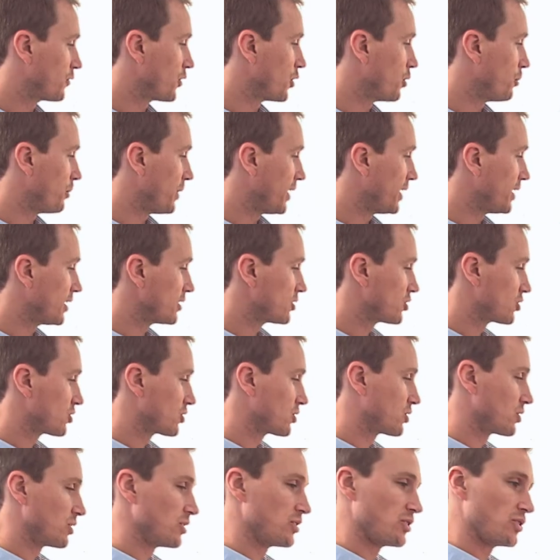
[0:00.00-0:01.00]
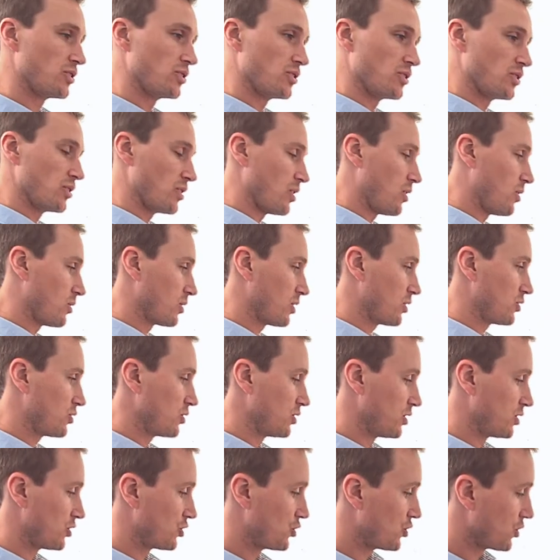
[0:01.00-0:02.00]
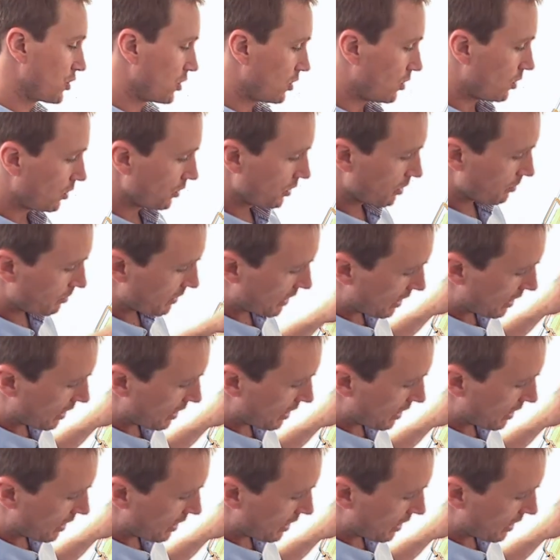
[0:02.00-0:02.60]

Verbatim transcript: a few minutes to, in order to ensure all the